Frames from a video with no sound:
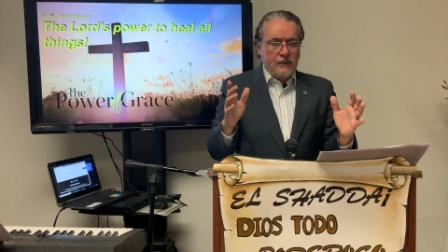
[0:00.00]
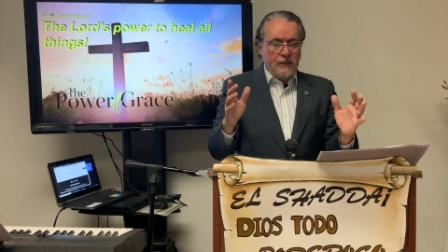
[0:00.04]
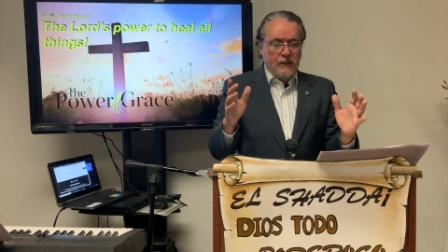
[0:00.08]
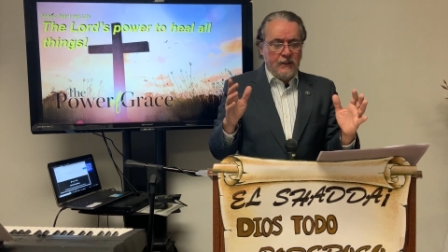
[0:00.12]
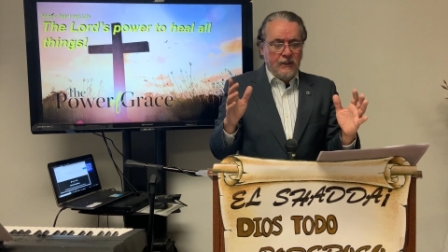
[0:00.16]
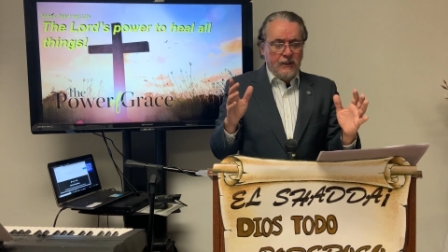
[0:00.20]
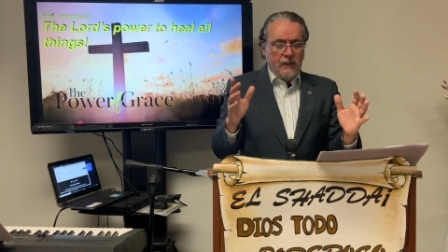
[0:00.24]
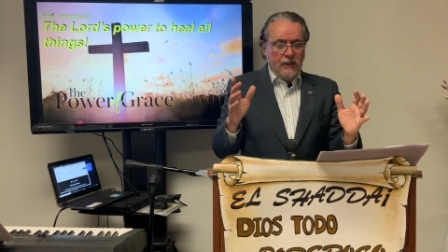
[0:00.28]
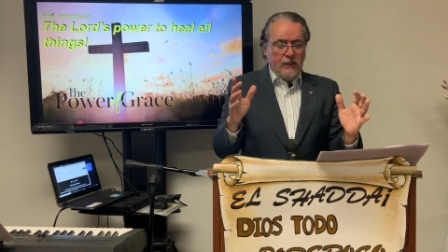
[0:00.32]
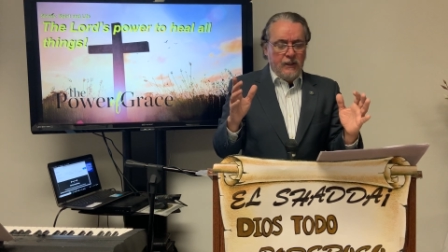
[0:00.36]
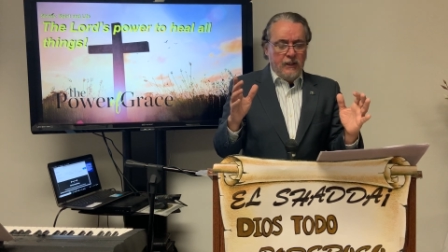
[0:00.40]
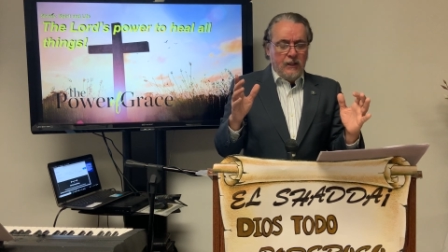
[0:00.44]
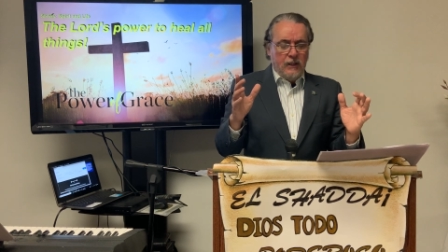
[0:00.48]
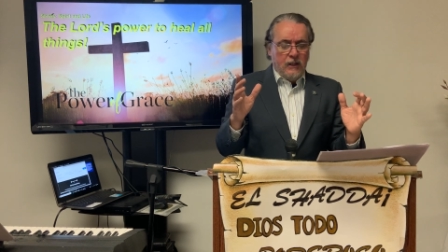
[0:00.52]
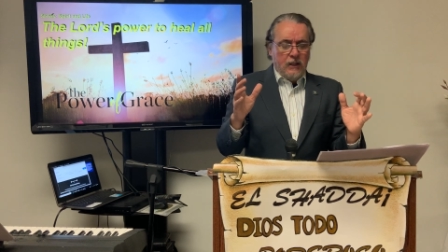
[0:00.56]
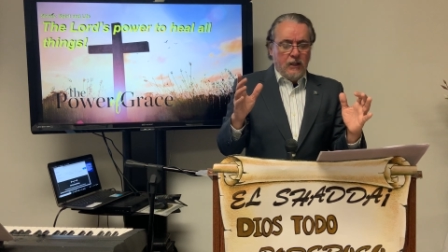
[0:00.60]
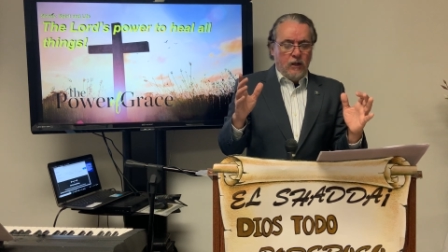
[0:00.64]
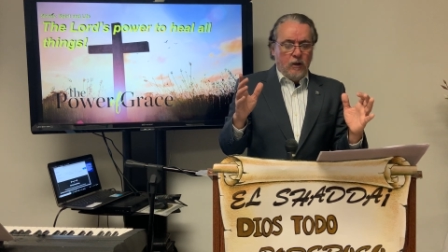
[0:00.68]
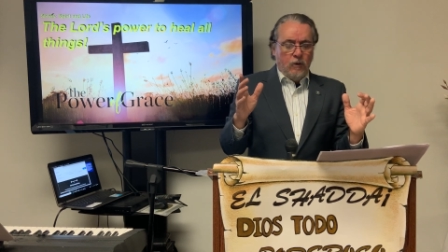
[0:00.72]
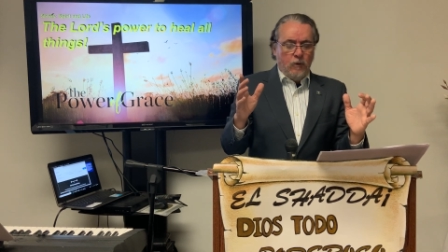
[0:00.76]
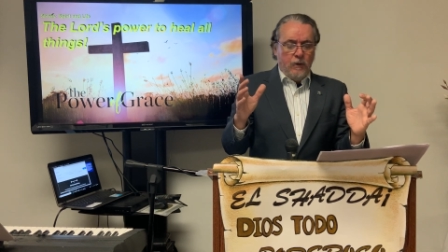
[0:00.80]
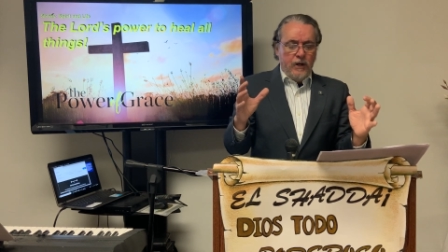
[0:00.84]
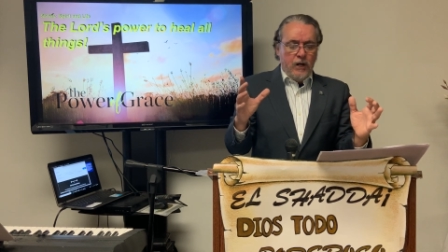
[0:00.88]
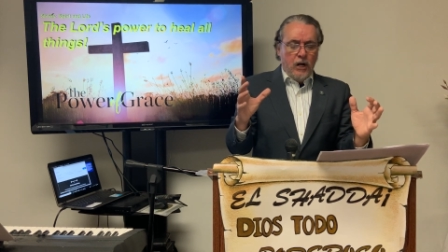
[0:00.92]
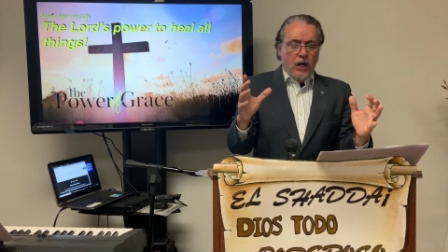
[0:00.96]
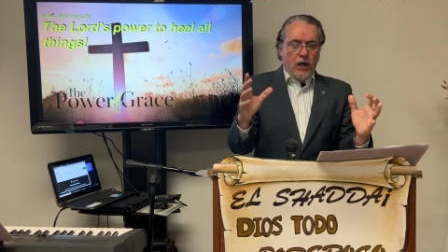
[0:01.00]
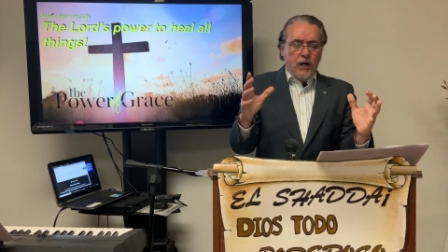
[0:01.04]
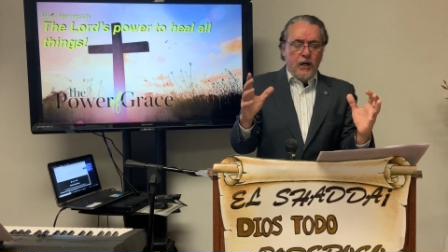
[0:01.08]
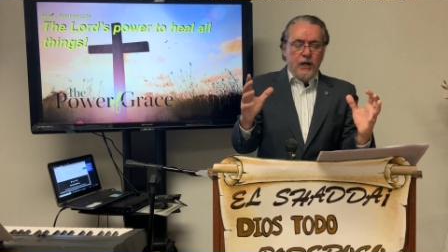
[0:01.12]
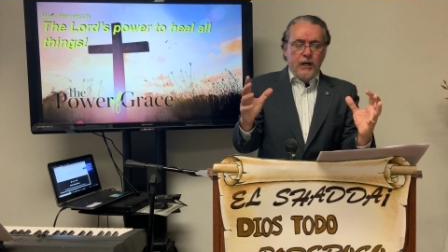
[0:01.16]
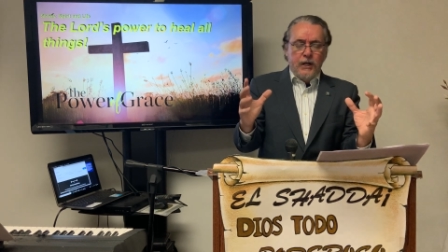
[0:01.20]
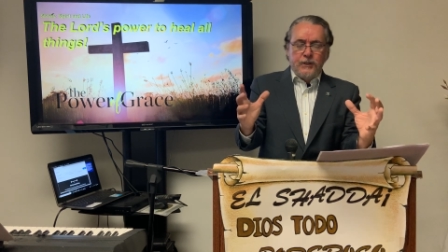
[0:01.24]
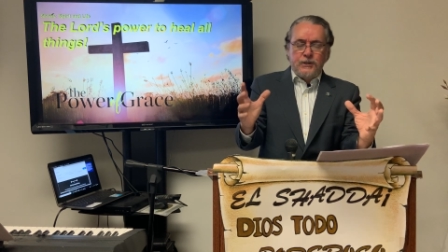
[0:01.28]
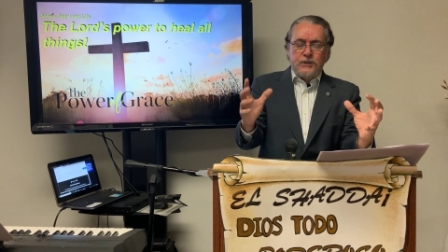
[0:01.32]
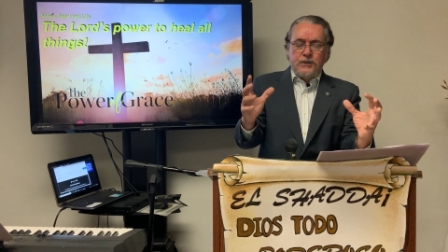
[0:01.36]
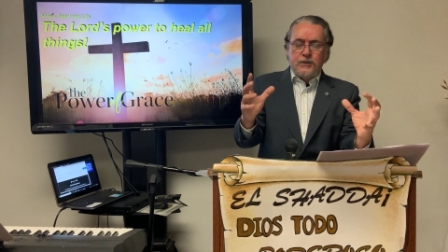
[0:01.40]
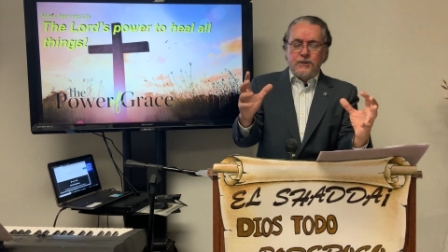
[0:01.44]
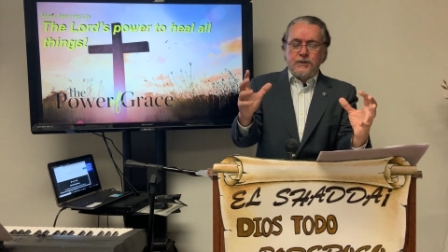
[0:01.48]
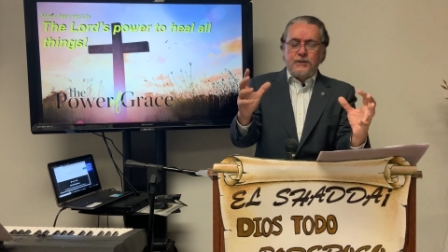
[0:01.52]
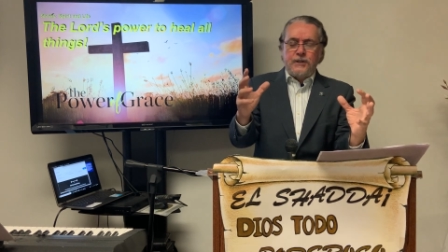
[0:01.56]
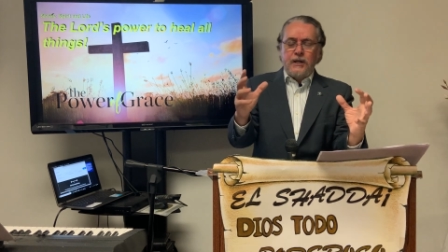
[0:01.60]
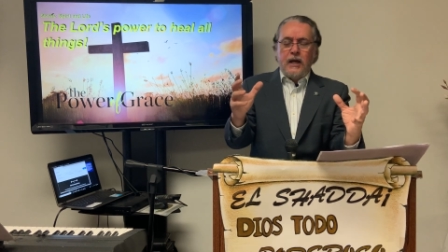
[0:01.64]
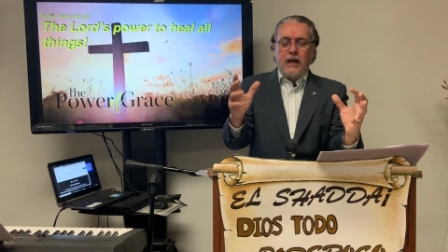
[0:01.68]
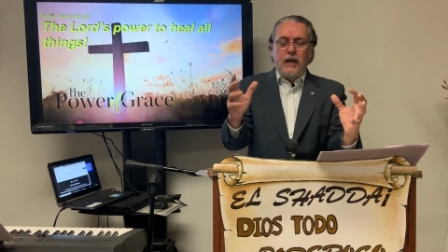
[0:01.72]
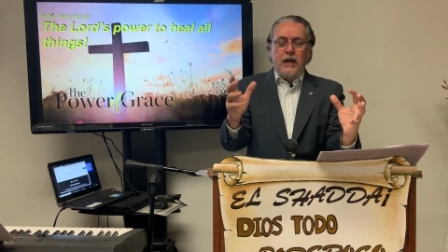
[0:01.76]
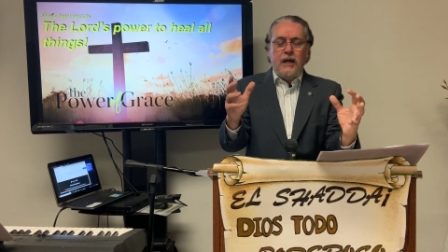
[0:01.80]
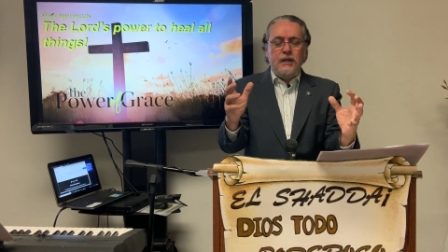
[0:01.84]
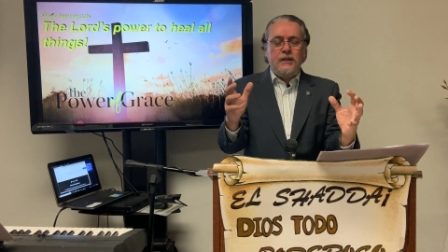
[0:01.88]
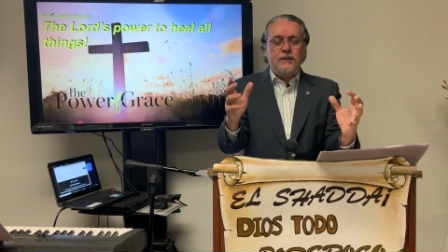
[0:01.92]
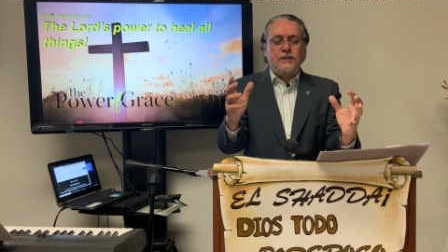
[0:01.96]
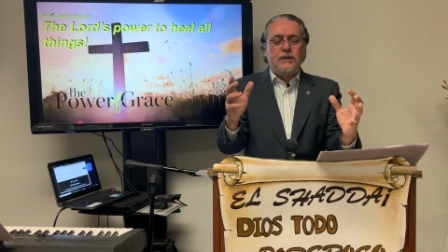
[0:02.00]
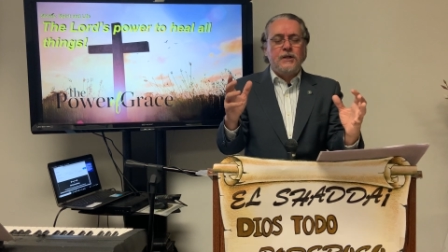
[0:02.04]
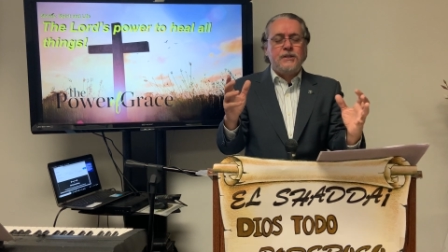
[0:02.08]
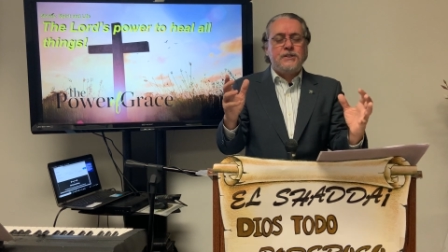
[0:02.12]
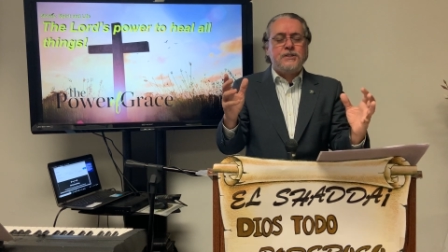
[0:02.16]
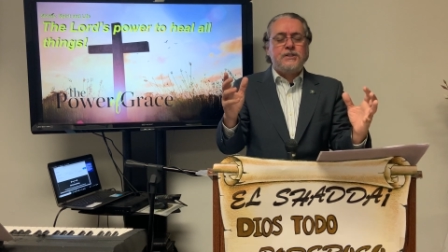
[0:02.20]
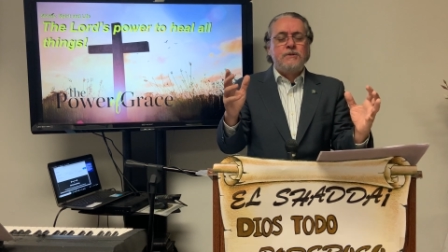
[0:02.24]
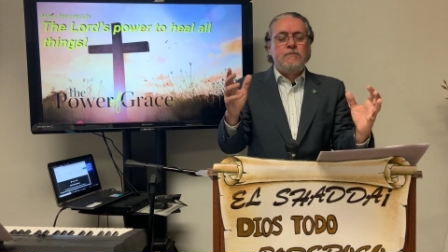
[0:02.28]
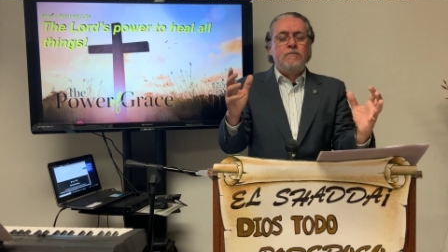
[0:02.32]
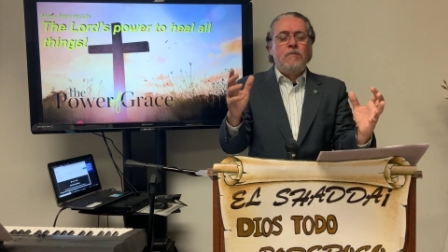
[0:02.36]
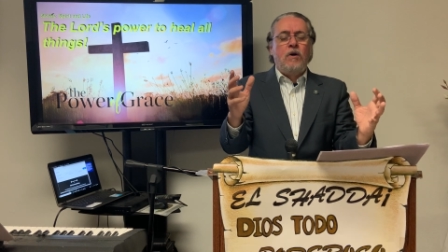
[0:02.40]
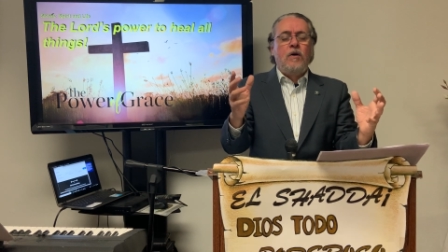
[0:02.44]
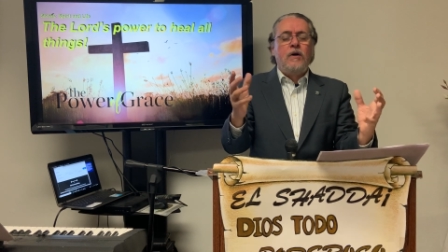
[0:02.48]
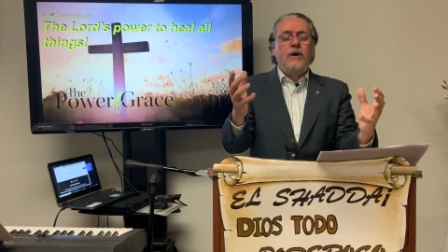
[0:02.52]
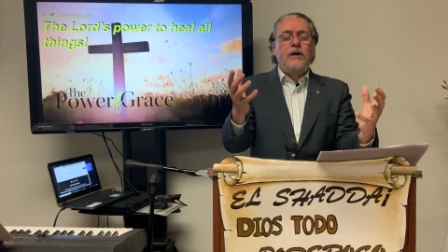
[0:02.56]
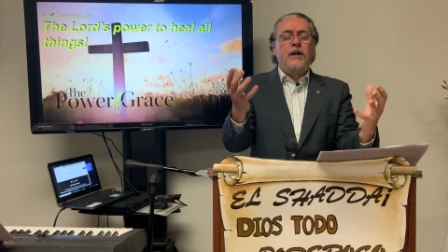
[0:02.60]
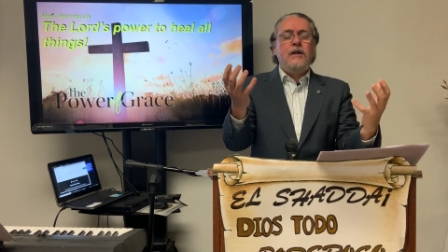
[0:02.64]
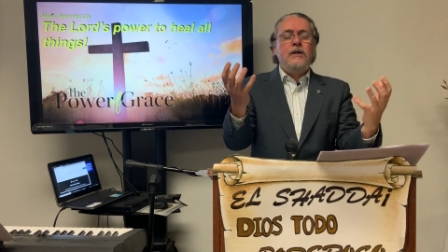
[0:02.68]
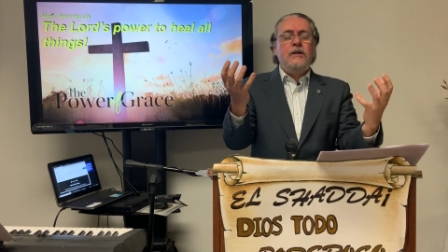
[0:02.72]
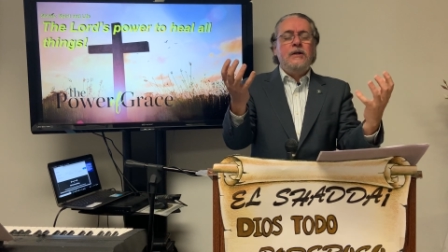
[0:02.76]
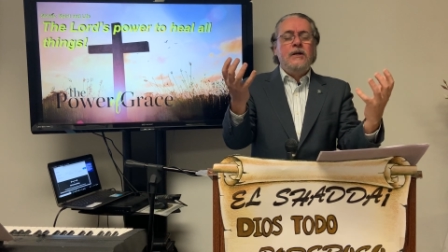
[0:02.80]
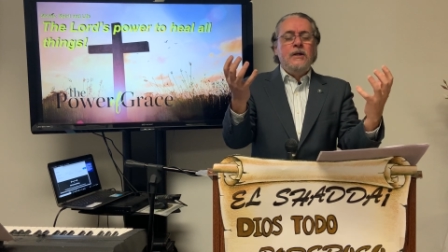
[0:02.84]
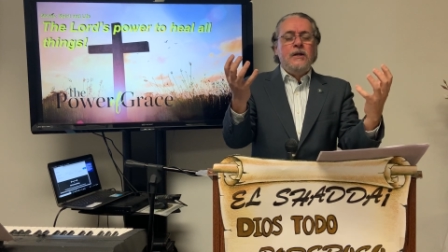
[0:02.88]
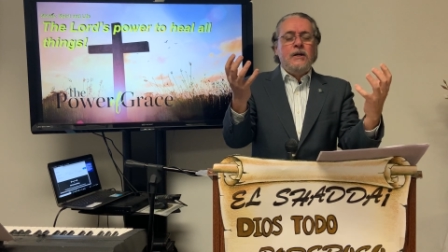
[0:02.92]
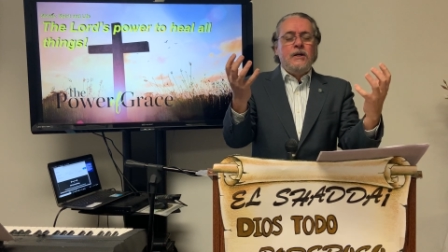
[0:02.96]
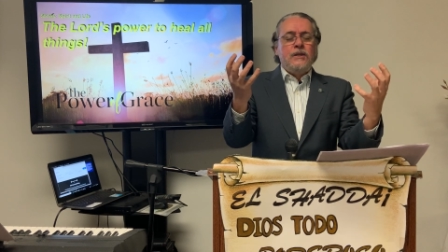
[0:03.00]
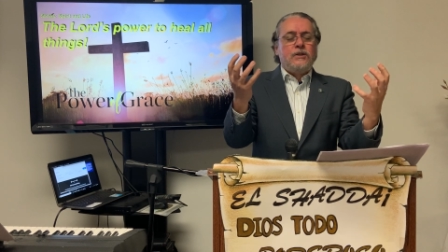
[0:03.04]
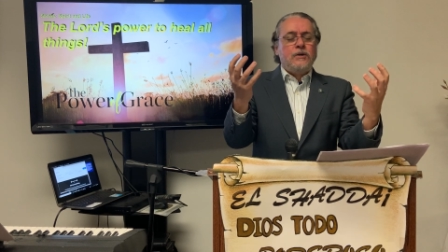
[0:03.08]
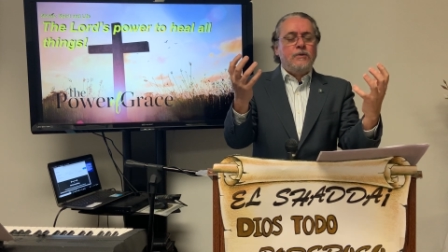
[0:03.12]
we are here today, this morning,